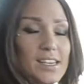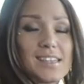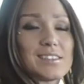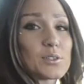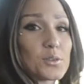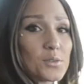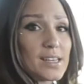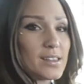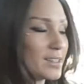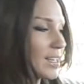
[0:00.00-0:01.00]
is a
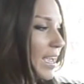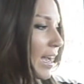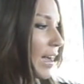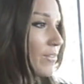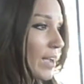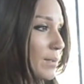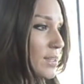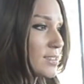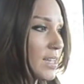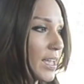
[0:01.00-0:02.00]
great thing to have, I
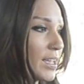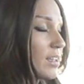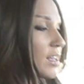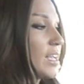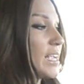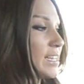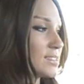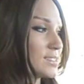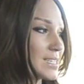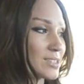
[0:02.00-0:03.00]
must say. It
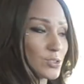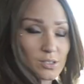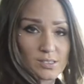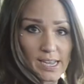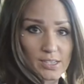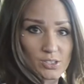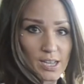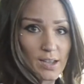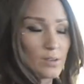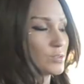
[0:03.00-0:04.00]
is digital dash now,